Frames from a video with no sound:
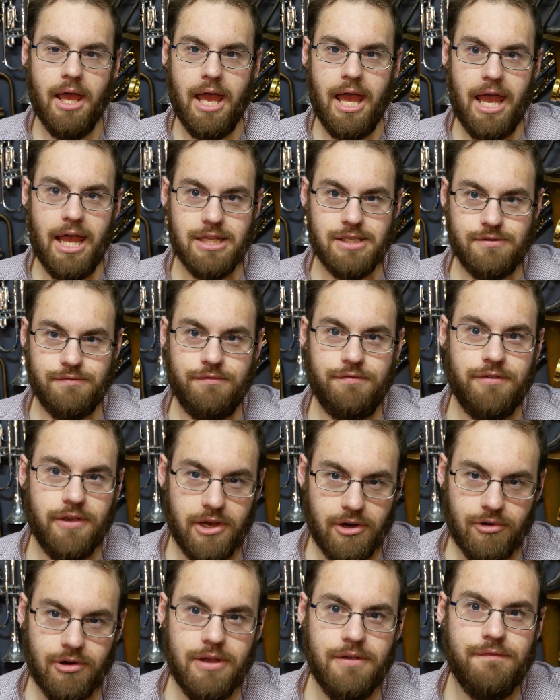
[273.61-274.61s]
It's
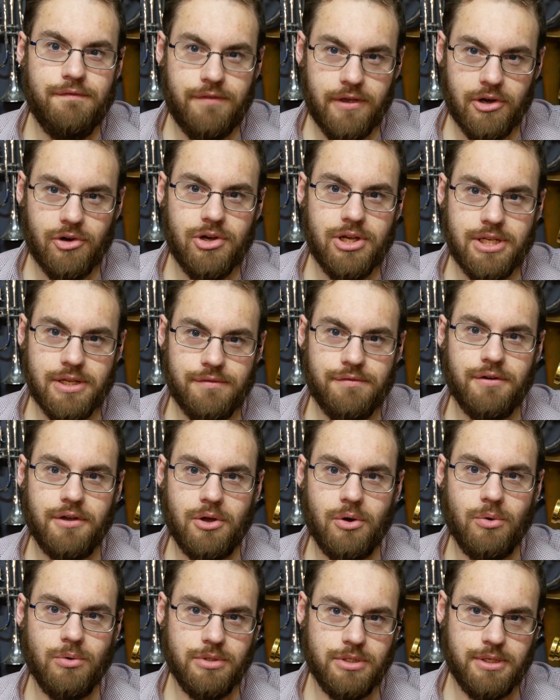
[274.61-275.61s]
very, very
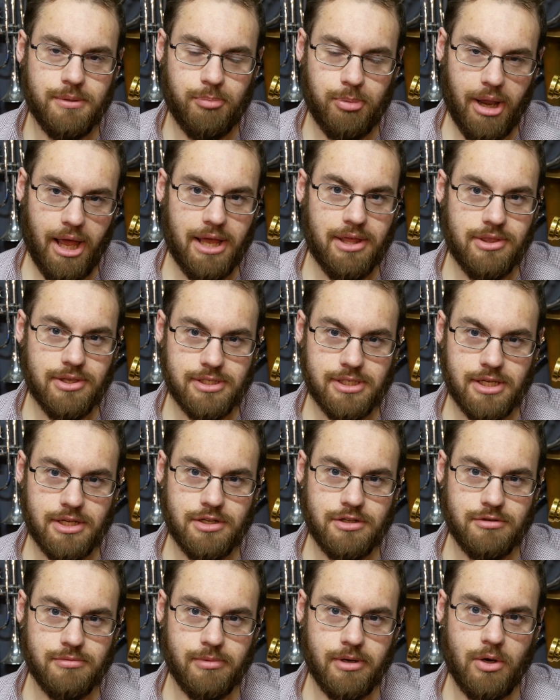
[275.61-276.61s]
difficult to play this
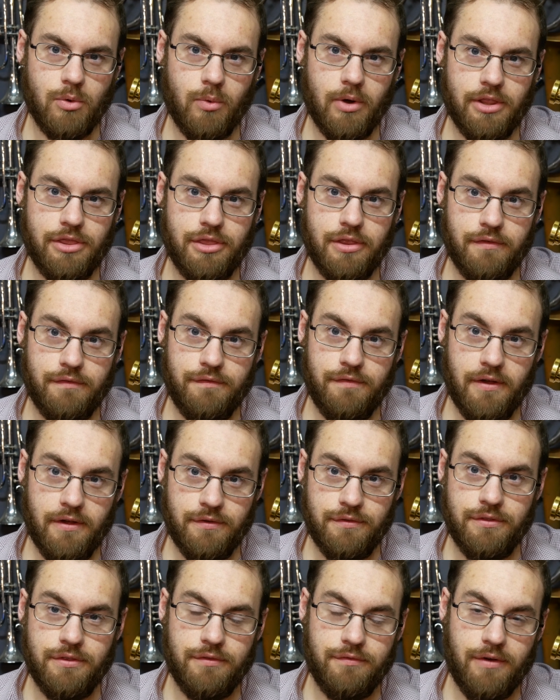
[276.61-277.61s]
instrument with the
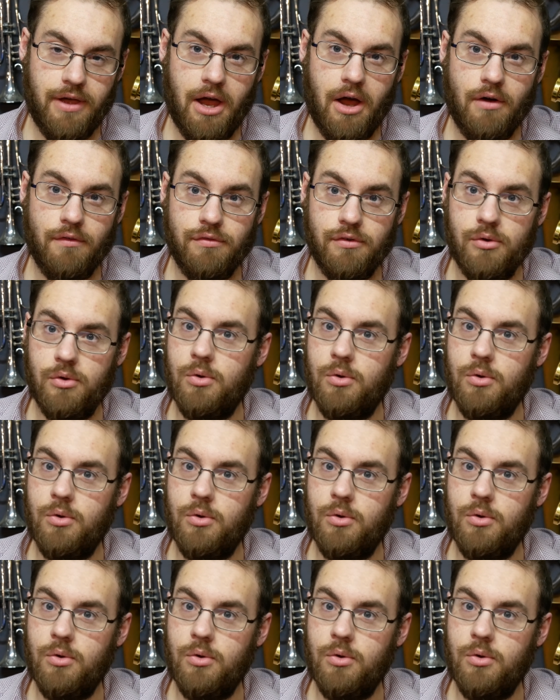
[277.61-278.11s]
5th valve